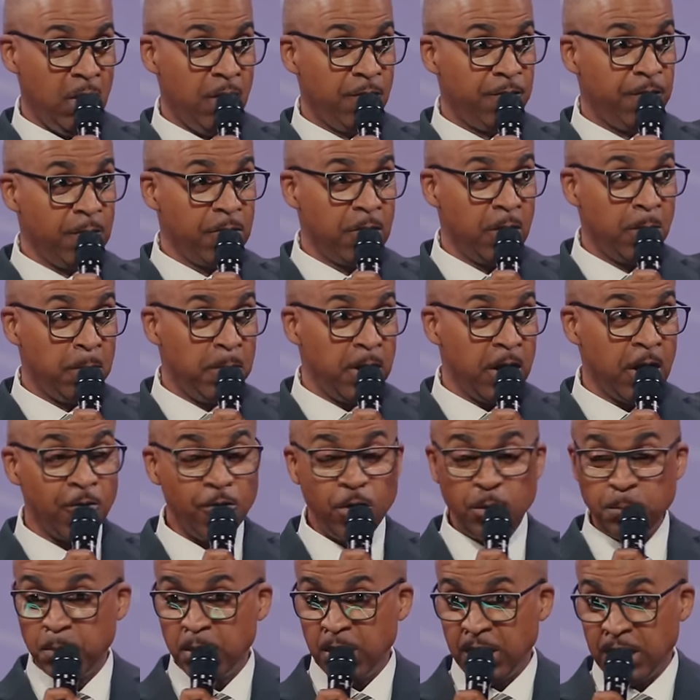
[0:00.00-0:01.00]
from the
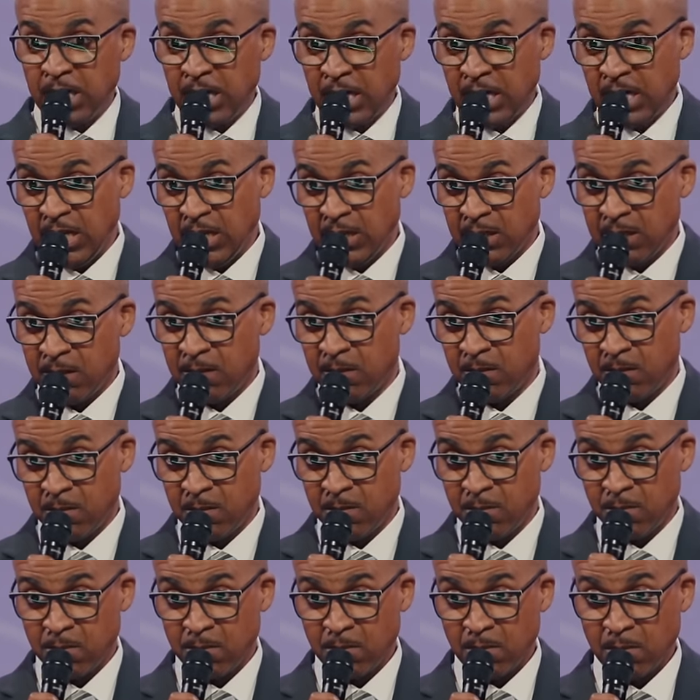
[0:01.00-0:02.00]
very beginning.
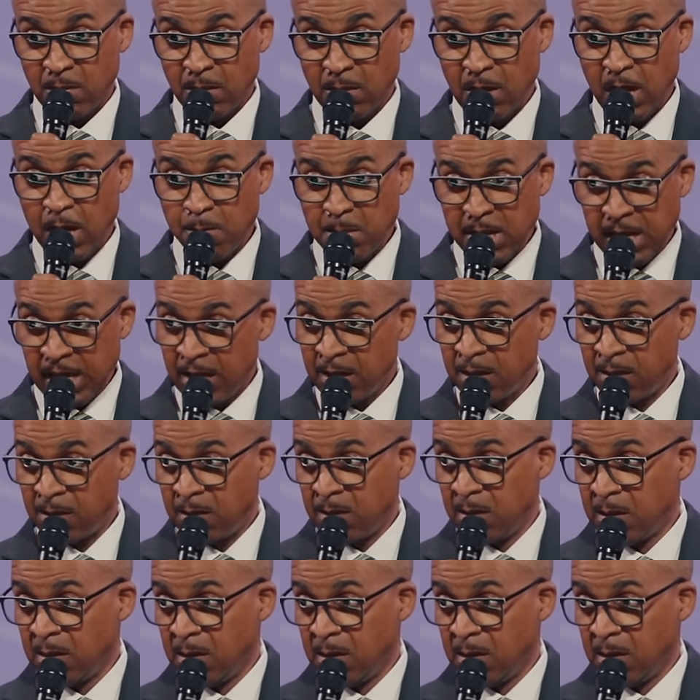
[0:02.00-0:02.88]
Amen.